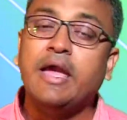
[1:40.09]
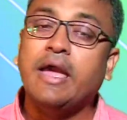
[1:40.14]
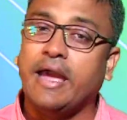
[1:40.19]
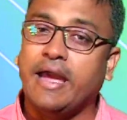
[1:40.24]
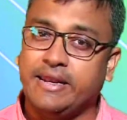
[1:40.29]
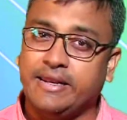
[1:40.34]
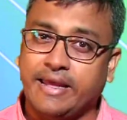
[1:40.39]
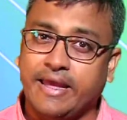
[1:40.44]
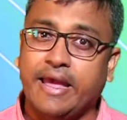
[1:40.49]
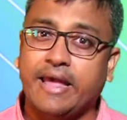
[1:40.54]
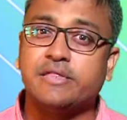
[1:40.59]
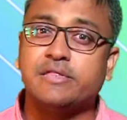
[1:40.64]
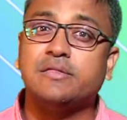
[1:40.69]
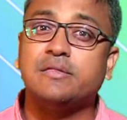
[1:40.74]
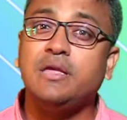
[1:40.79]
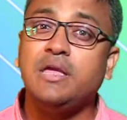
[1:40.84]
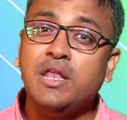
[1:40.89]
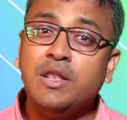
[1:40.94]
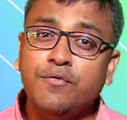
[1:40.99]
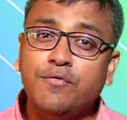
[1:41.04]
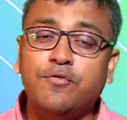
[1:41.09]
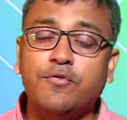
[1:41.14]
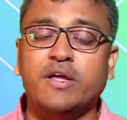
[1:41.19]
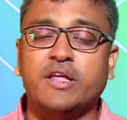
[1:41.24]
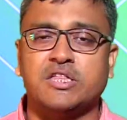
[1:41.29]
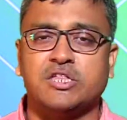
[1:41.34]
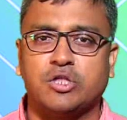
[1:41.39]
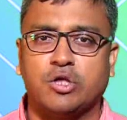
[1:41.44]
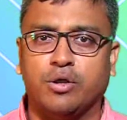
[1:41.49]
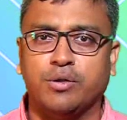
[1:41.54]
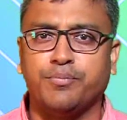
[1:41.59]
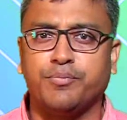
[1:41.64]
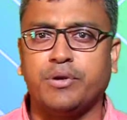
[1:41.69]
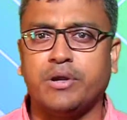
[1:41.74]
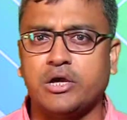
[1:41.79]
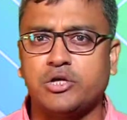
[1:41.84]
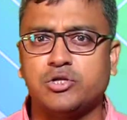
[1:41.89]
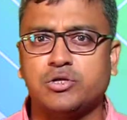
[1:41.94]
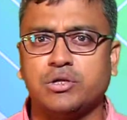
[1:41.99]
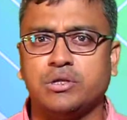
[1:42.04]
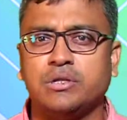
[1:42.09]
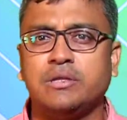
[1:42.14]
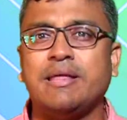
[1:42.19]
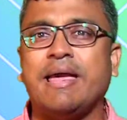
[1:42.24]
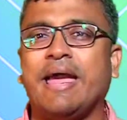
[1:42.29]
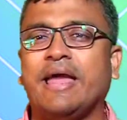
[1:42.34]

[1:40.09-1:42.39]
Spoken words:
and has influence on production